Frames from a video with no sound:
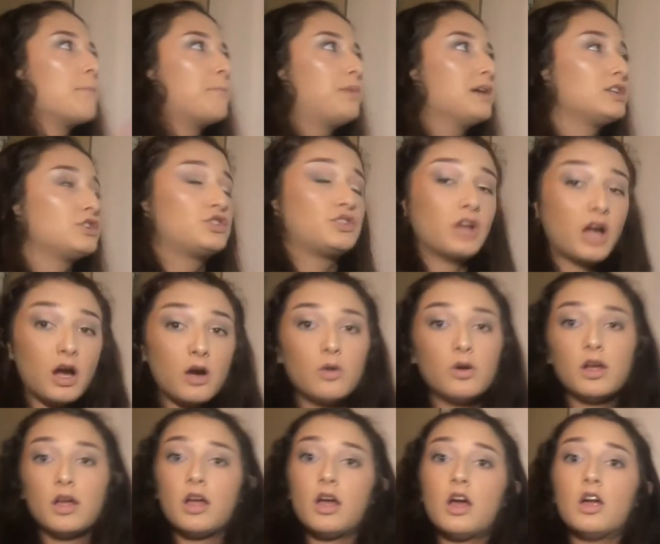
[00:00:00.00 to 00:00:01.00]
But
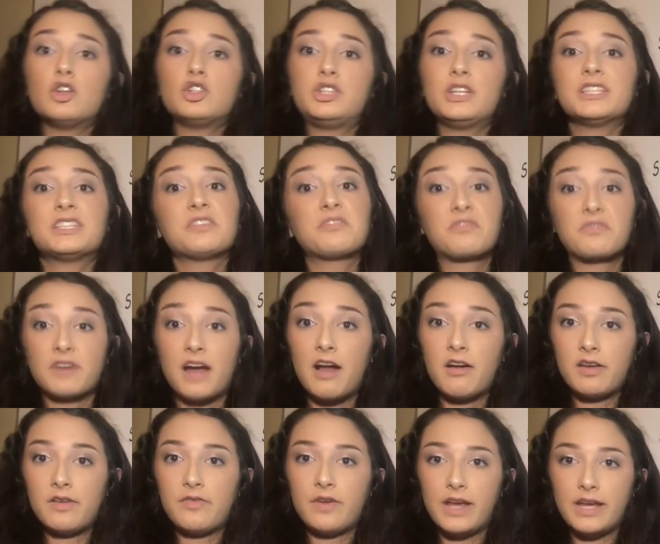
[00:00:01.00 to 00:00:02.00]
Joe, she's a
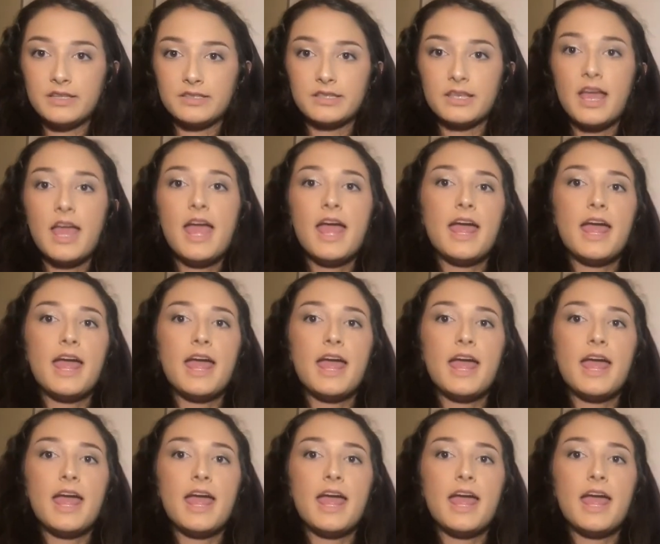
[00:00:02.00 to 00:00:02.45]
frowny face.